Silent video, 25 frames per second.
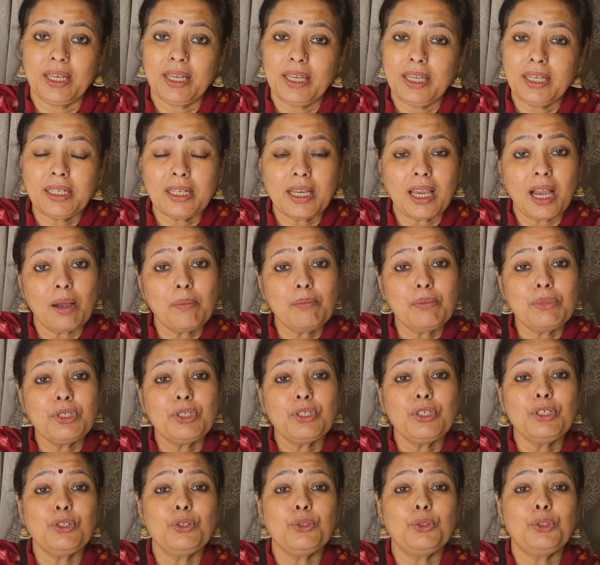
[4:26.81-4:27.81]
It comes
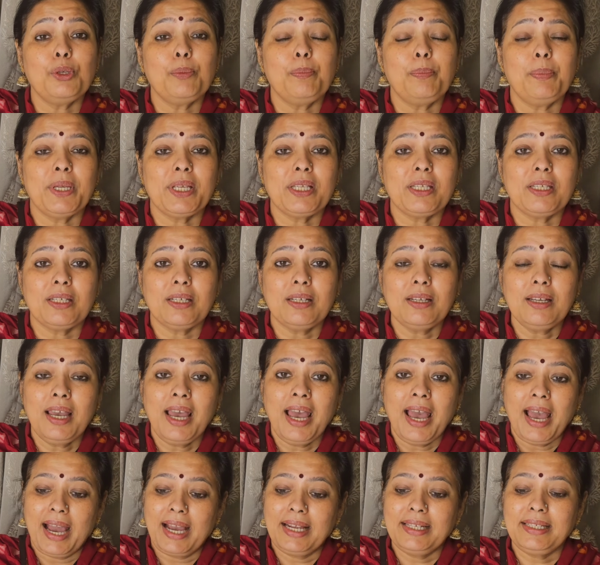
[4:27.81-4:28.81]
into the picture
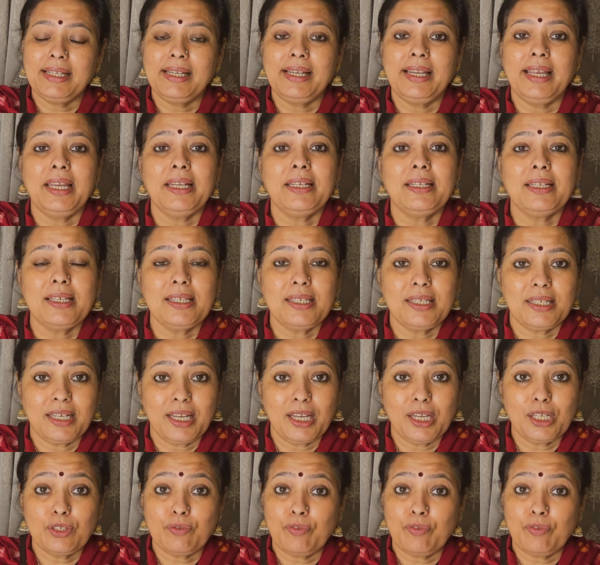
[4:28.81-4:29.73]
at a later stage